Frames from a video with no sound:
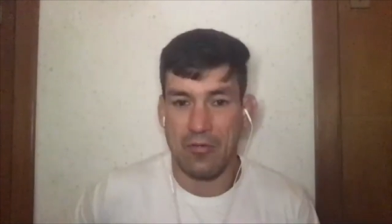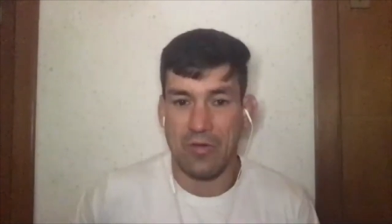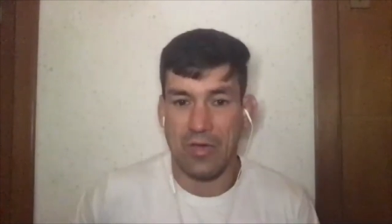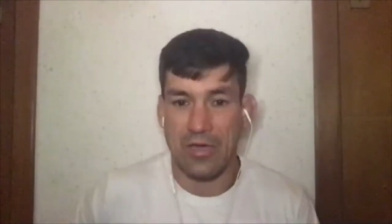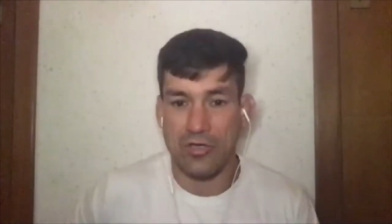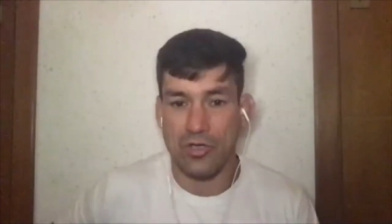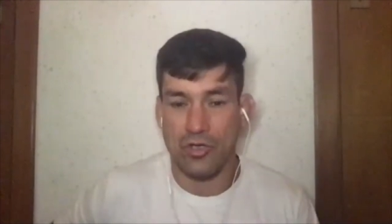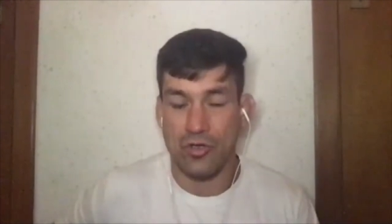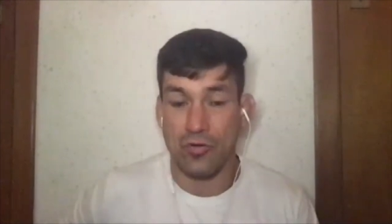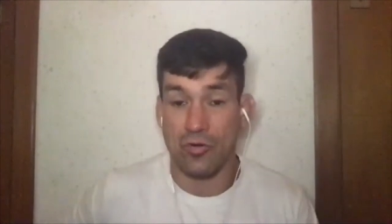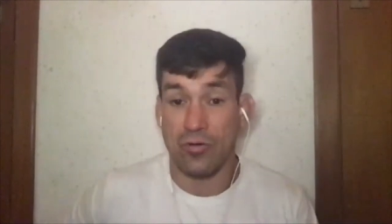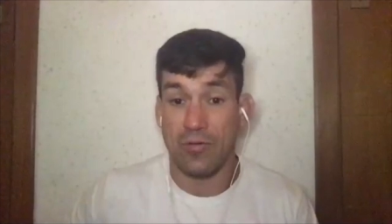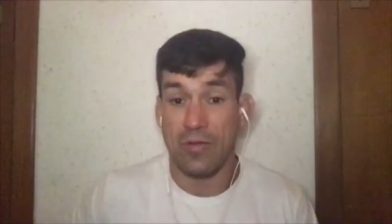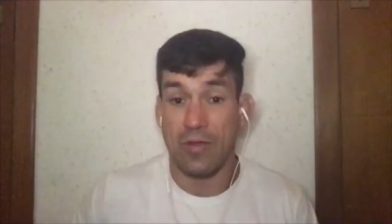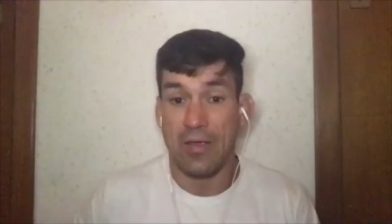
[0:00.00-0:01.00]
uh, you can
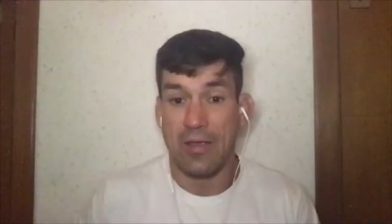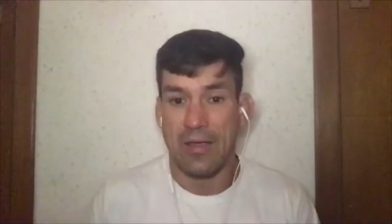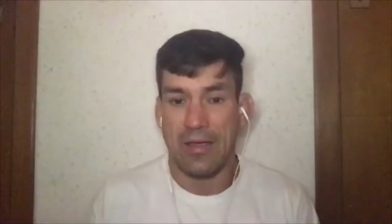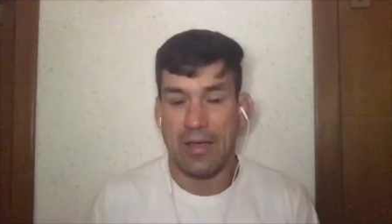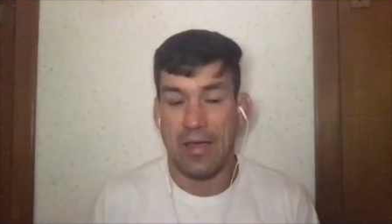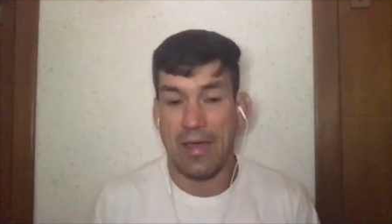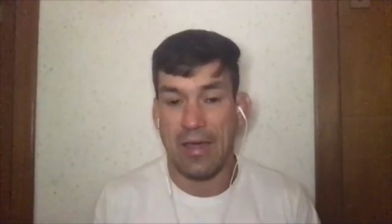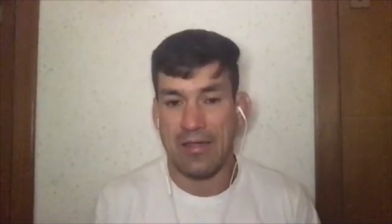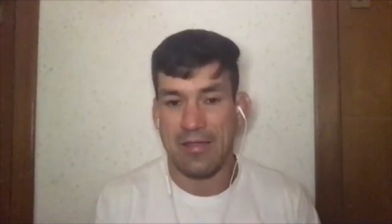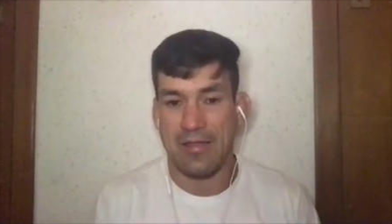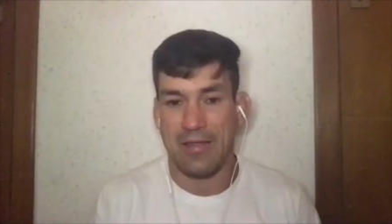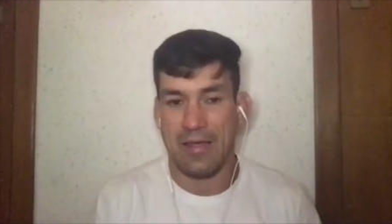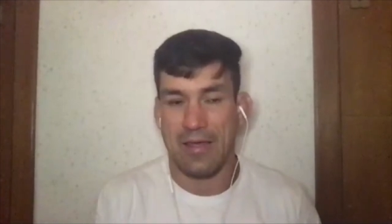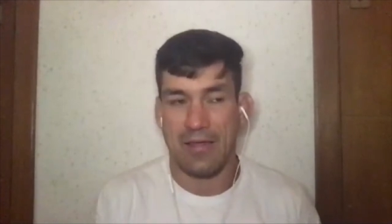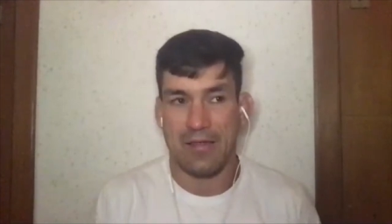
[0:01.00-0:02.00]
shoot
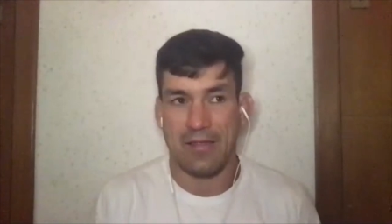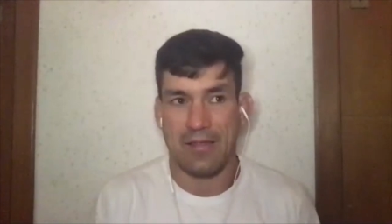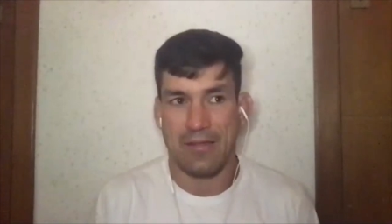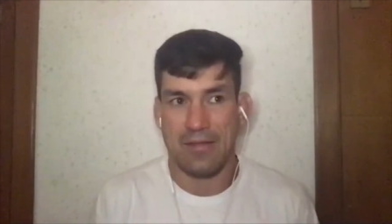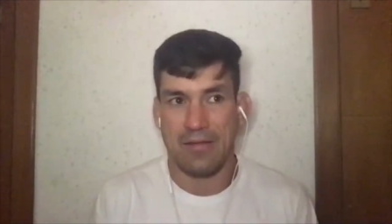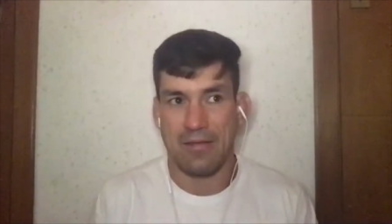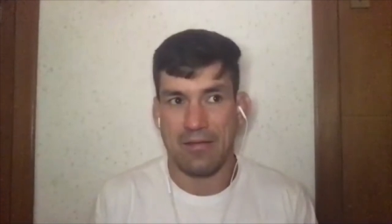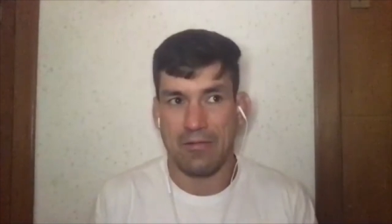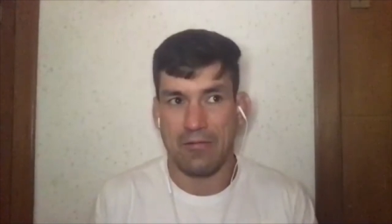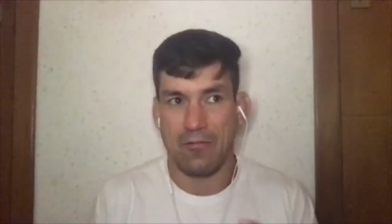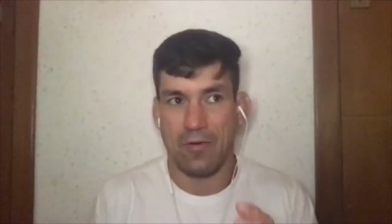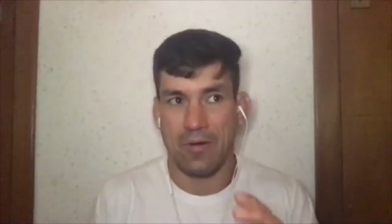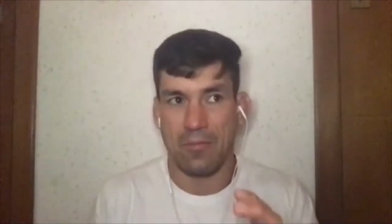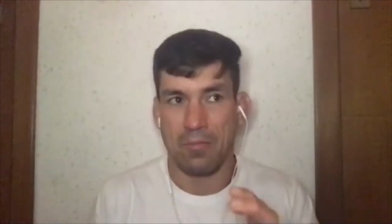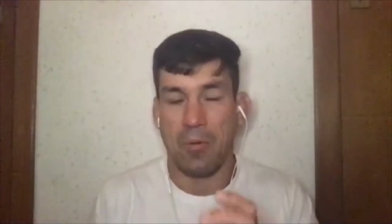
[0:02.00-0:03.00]
as as
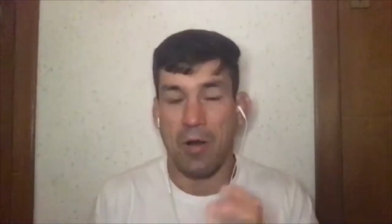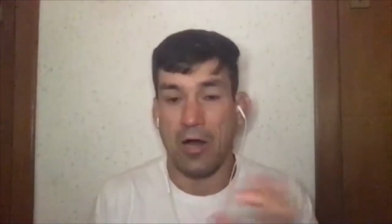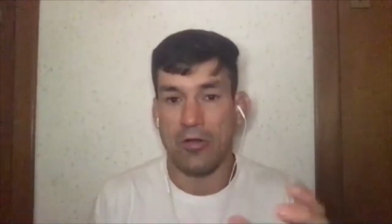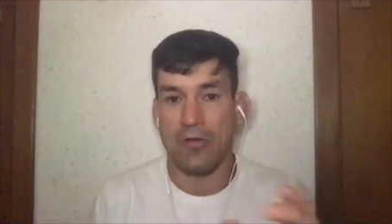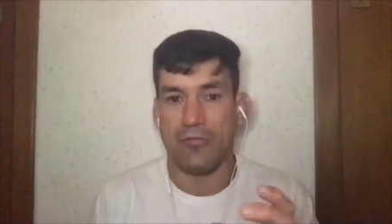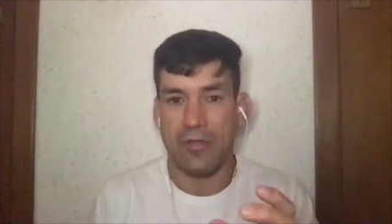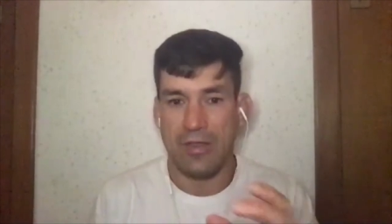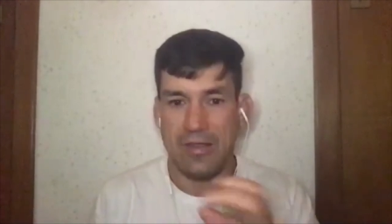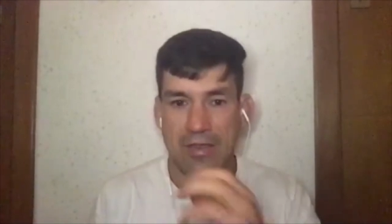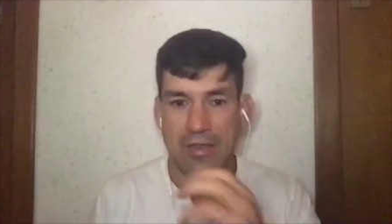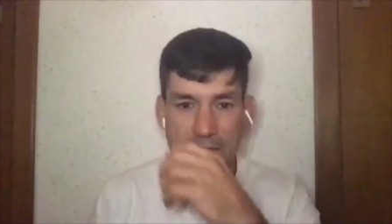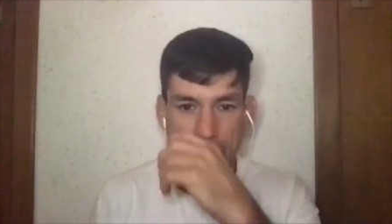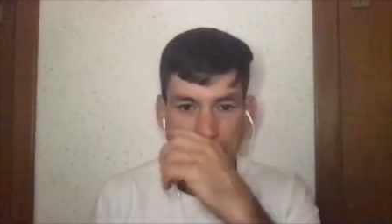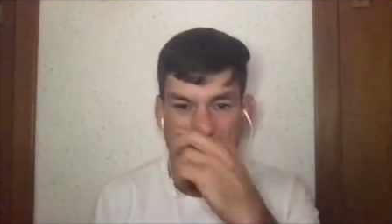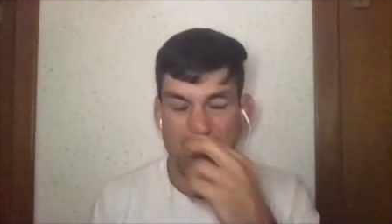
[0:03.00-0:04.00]
one part of the
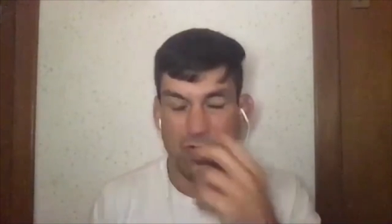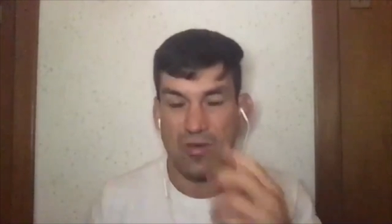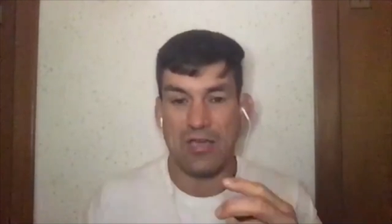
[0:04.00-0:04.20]
sequence.